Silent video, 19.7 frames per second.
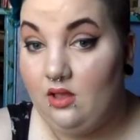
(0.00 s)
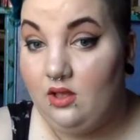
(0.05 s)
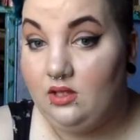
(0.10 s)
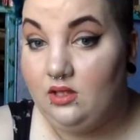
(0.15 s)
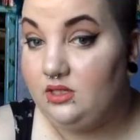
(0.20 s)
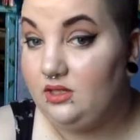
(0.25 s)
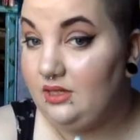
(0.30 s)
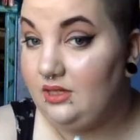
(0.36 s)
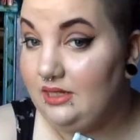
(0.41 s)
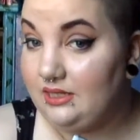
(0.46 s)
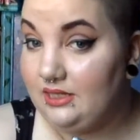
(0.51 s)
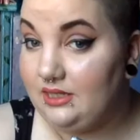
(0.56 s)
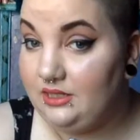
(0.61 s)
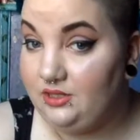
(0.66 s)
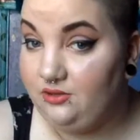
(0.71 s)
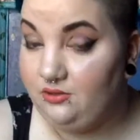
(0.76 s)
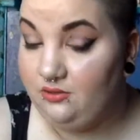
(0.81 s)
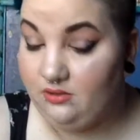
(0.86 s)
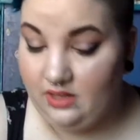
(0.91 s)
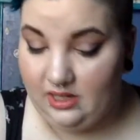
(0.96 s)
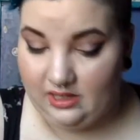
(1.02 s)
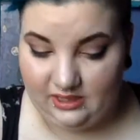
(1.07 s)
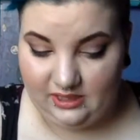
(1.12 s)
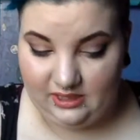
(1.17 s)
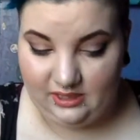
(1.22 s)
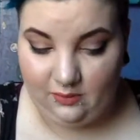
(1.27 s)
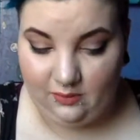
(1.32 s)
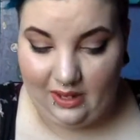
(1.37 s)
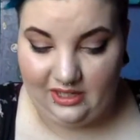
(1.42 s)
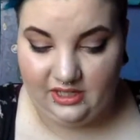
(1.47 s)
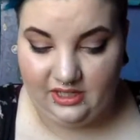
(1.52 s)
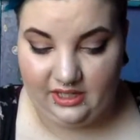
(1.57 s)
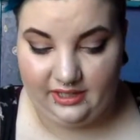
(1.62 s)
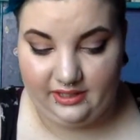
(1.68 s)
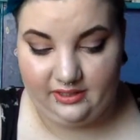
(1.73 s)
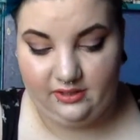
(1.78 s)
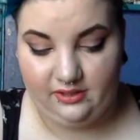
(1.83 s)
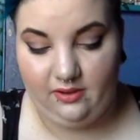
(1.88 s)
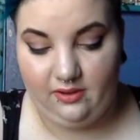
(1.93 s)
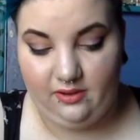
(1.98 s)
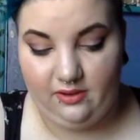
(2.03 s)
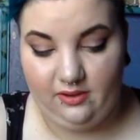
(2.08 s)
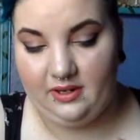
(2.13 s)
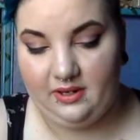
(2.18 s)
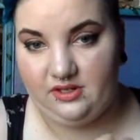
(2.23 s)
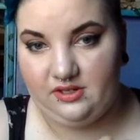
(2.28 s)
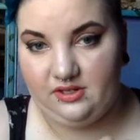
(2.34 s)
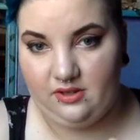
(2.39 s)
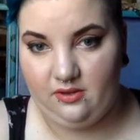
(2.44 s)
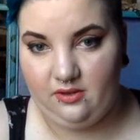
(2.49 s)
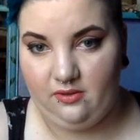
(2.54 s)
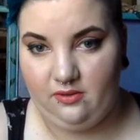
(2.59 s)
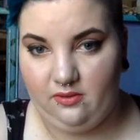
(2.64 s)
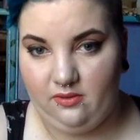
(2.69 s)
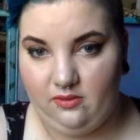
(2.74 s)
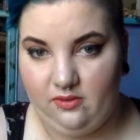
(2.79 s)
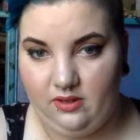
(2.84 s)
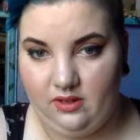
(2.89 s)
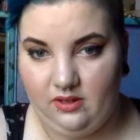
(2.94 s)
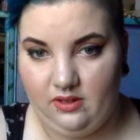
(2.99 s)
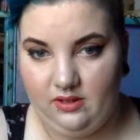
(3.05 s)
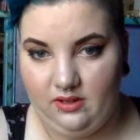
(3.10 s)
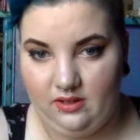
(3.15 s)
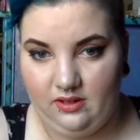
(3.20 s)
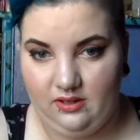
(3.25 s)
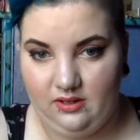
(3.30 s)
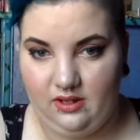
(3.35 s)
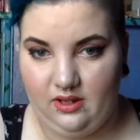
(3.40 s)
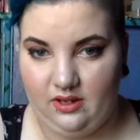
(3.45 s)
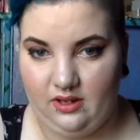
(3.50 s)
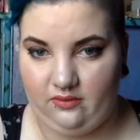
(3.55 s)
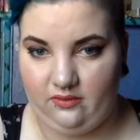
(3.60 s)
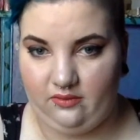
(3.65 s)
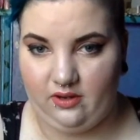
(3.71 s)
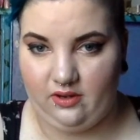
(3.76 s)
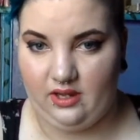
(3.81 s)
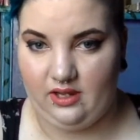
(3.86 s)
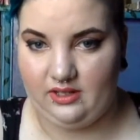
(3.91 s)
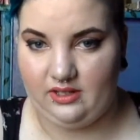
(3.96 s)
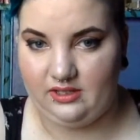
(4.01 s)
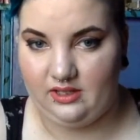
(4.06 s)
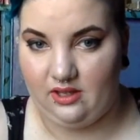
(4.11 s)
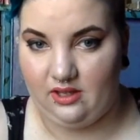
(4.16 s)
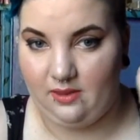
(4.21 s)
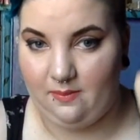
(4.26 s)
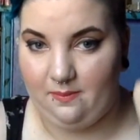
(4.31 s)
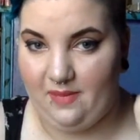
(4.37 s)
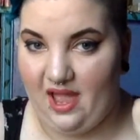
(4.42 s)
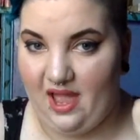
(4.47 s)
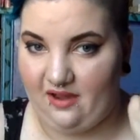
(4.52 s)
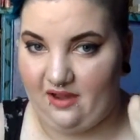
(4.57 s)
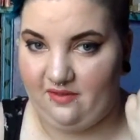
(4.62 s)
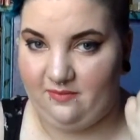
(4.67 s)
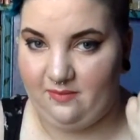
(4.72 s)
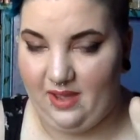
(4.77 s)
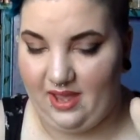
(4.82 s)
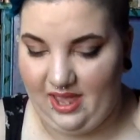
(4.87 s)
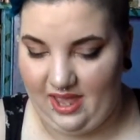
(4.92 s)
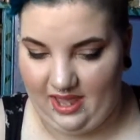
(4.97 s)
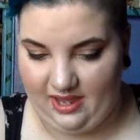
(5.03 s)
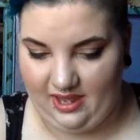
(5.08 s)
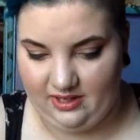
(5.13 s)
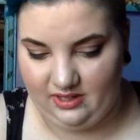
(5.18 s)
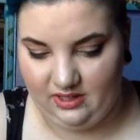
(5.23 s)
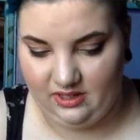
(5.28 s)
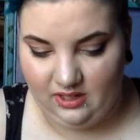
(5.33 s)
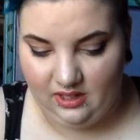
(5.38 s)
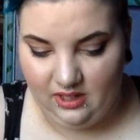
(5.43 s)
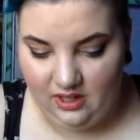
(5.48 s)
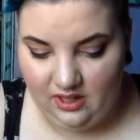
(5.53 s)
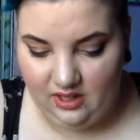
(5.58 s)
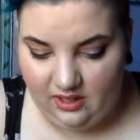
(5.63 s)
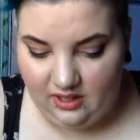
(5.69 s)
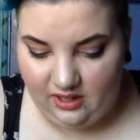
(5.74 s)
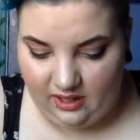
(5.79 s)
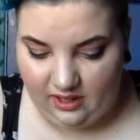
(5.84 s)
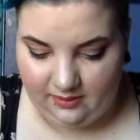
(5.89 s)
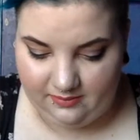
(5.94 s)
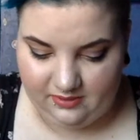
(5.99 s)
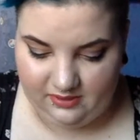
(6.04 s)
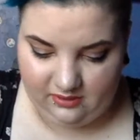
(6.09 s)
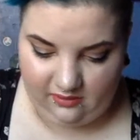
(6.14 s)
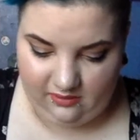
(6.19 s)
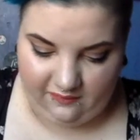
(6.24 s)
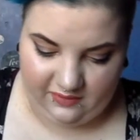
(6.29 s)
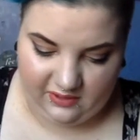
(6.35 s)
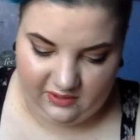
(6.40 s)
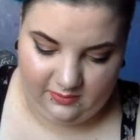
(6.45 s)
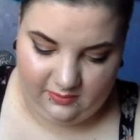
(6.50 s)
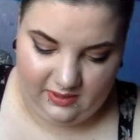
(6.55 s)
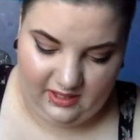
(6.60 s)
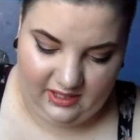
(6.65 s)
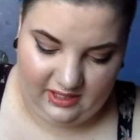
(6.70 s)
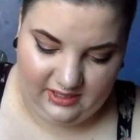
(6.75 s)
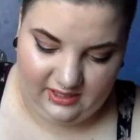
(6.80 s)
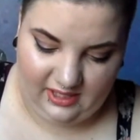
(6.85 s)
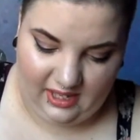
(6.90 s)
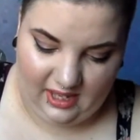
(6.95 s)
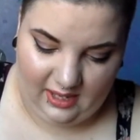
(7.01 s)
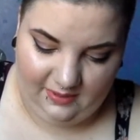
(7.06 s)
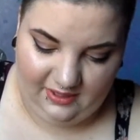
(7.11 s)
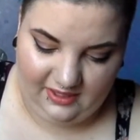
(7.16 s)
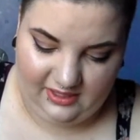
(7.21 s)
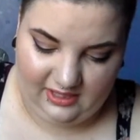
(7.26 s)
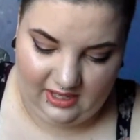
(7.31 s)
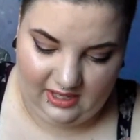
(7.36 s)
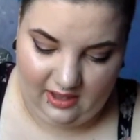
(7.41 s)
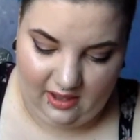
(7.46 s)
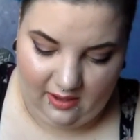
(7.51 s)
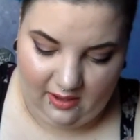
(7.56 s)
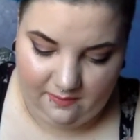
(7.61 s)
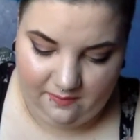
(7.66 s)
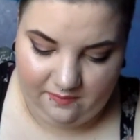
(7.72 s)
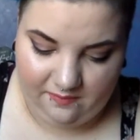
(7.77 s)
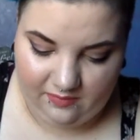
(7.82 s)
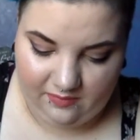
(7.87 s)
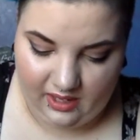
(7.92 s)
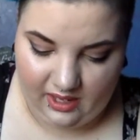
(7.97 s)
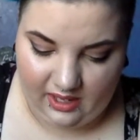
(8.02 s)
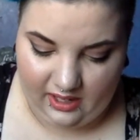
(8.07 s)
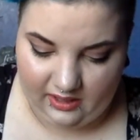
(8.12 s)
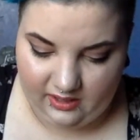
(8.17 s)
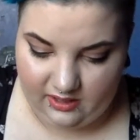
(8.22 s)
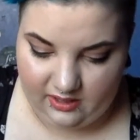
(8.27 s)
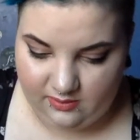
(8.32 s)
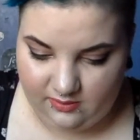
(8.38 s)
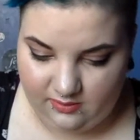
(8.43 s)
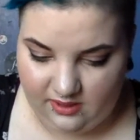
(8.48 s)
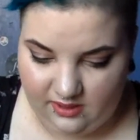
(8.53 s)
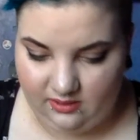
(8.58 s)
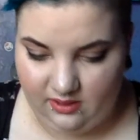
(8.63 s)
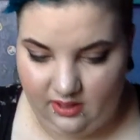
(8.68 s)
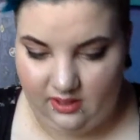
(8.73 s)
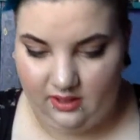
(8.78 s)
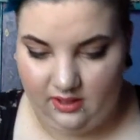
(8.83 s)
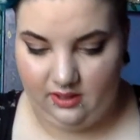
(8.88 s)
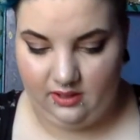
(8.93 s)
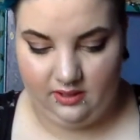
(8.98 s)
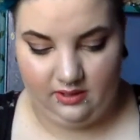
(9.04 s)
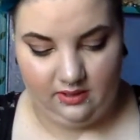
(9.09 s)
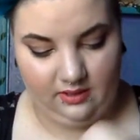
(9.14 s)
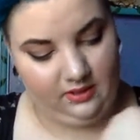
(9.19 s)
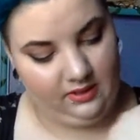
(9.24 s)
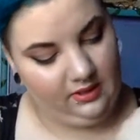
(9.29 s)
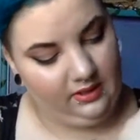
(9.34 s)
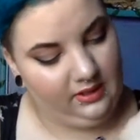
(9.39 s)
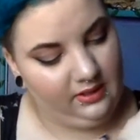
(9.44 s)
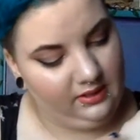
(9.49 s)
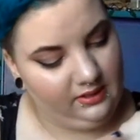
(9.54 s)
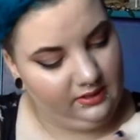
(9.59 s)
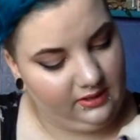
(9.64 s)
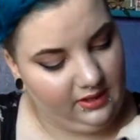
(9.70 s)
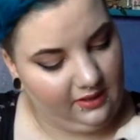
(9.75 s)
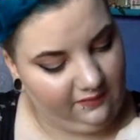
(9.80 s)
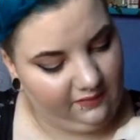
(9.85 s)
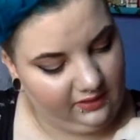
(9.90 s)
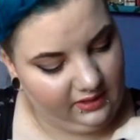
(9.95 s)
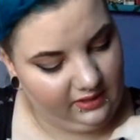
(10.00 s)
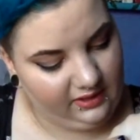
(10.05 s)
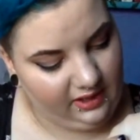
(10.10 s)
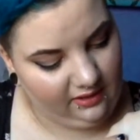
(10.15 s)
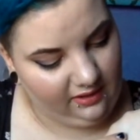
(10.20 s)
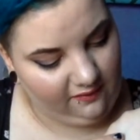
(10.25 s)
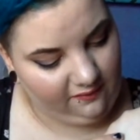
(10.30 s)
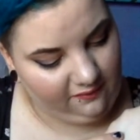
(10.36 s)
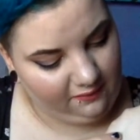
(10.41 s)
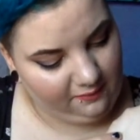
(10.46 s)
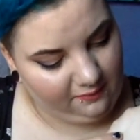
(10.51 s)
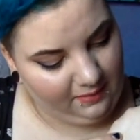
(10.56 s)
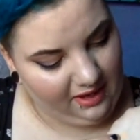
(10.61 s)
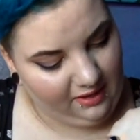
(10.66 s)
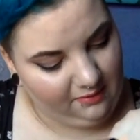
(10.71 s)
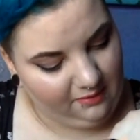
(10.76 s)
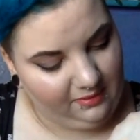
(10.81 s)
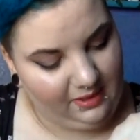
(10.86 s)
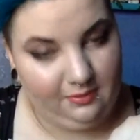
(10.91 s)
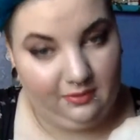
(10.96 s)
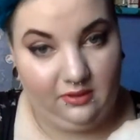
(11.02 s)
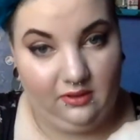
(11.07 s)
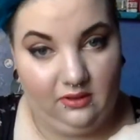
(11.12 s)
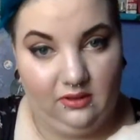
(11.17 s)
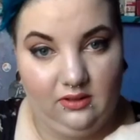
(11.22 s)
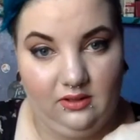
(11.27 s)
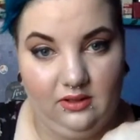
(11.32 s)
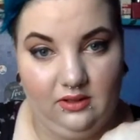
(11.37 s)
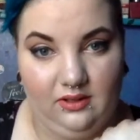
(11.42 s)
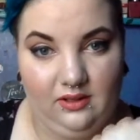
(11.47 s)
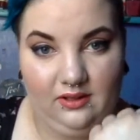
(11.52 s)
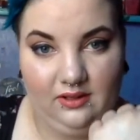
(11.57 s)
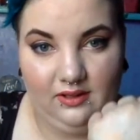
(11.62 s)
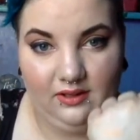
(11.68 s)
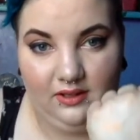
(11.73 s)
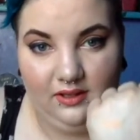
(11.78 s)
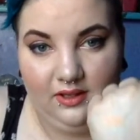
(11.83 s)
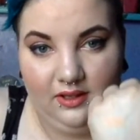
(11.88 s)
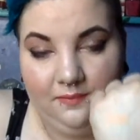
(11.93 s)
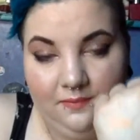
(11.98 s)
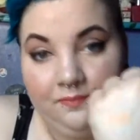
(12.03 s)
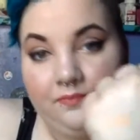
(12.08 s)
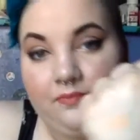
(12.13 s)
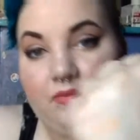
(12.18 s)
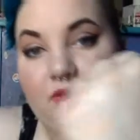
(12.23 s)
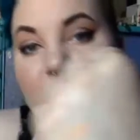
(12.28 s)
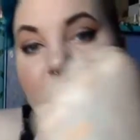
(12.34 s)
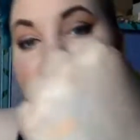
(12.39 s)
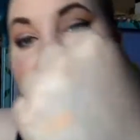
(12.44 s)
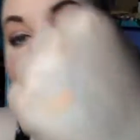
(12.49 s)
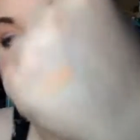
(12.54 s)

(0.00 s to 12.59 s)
So let's get to swatching. So I'm going to just go across on the back of my hand. So the first one is ABC Gum, and this one is definitely intended for pale people, because